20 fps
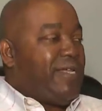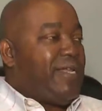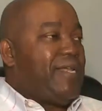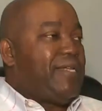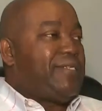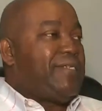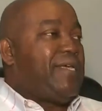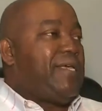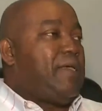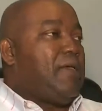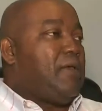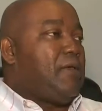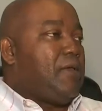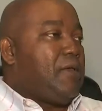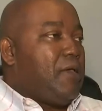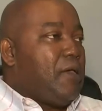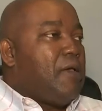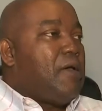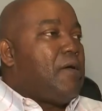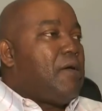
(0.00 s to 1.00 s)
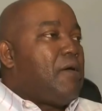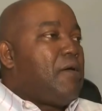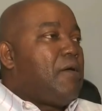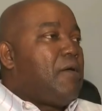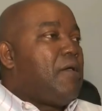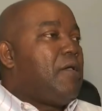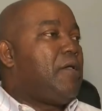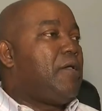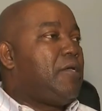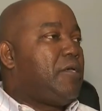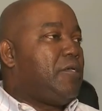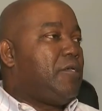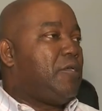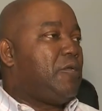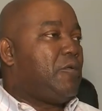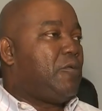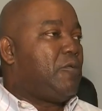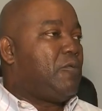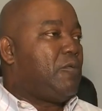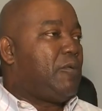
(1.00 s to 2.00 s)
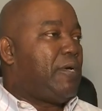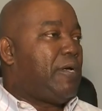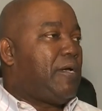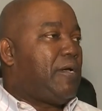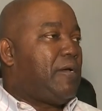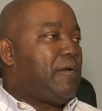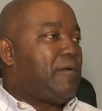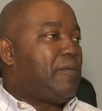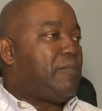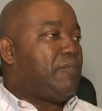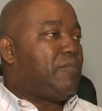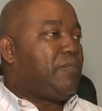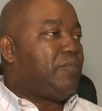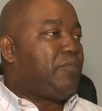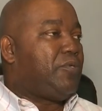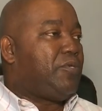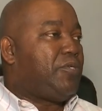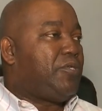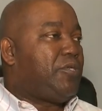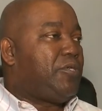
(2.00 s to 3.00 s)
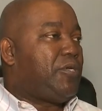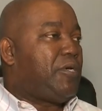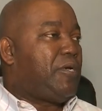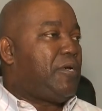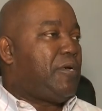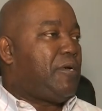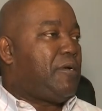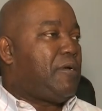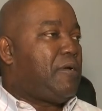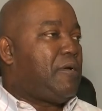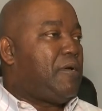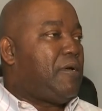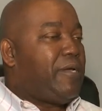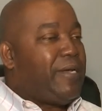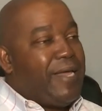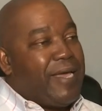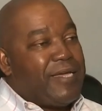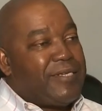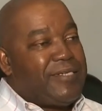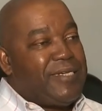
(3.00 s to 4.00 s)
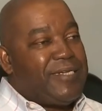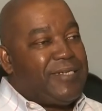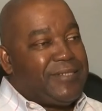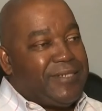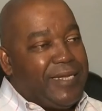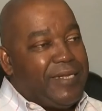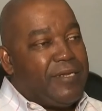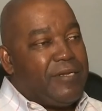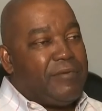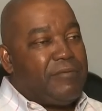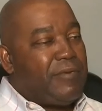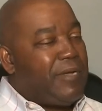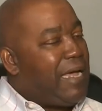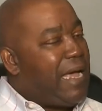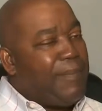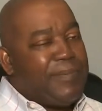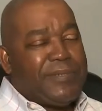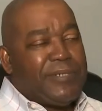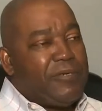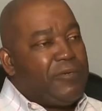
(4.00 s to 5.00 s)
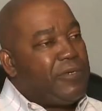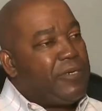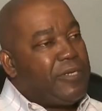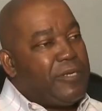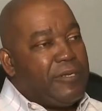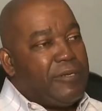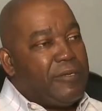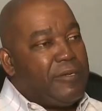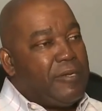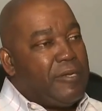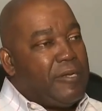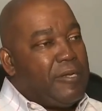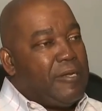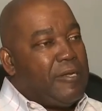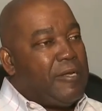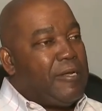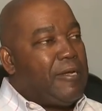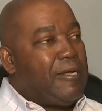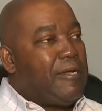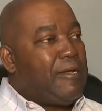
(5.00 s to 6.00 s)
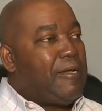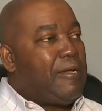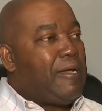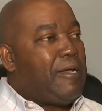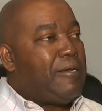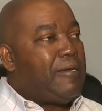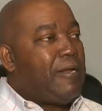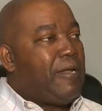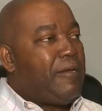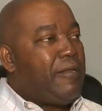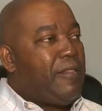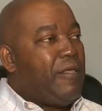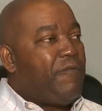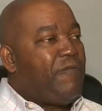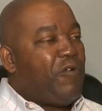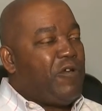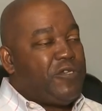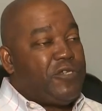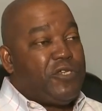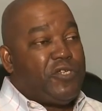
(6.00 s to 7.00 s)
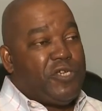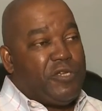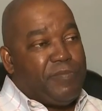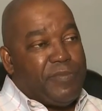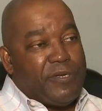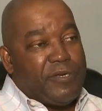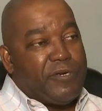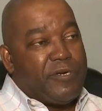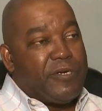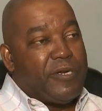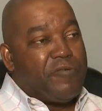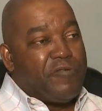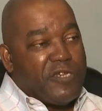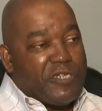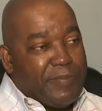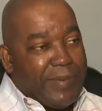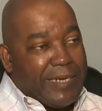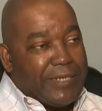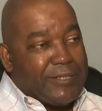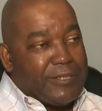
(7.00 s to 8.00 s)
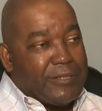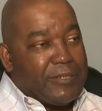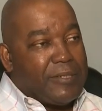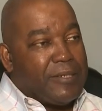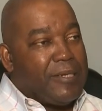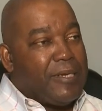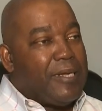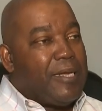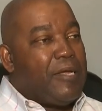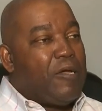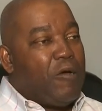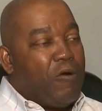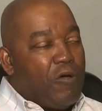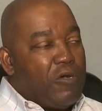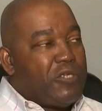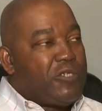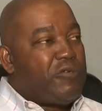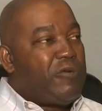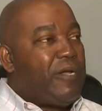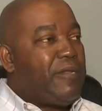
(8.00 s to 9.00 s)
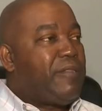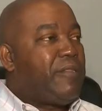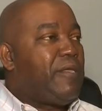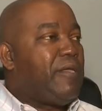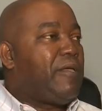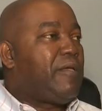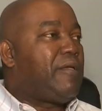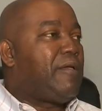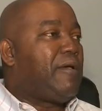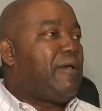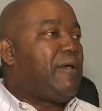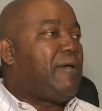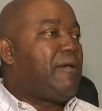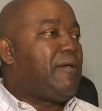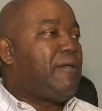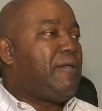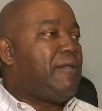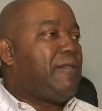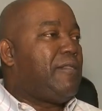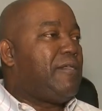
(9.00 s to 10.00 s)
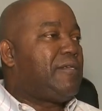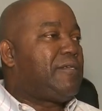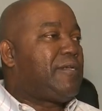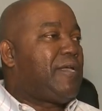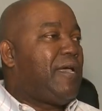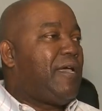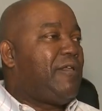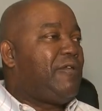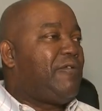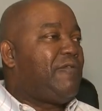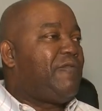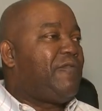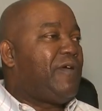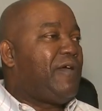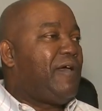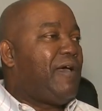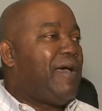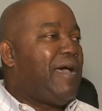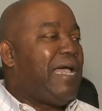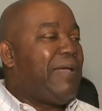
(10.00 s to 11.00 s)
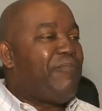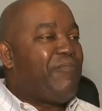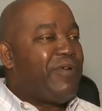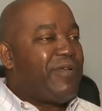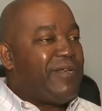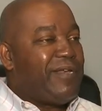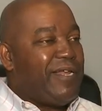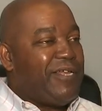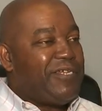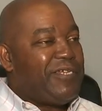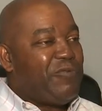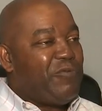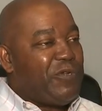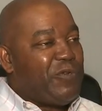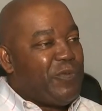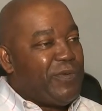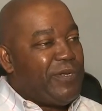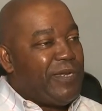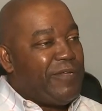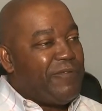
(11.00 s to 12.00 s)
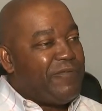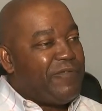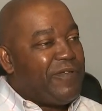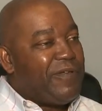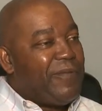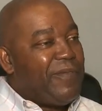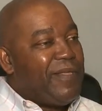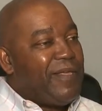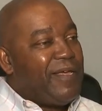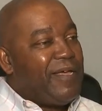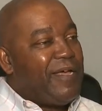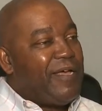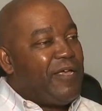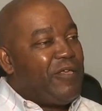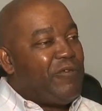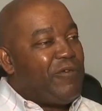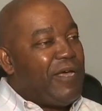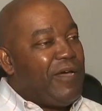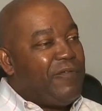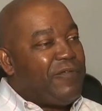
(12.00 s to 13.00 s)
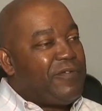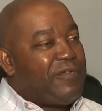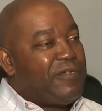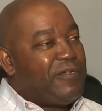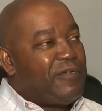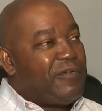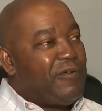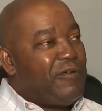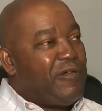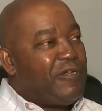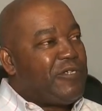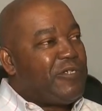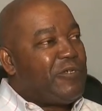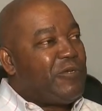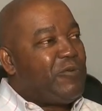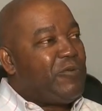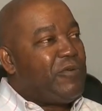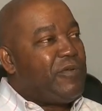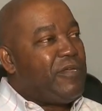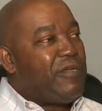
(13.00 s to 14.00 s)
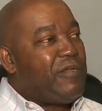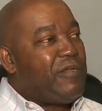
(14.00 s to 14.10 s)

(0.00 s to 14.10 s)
that are saying, yeah, you know, her legacy is tainted, absolutely. And their voices should be heard and respected. Also, I think, in this kind of hybrid nation which we live, you have to also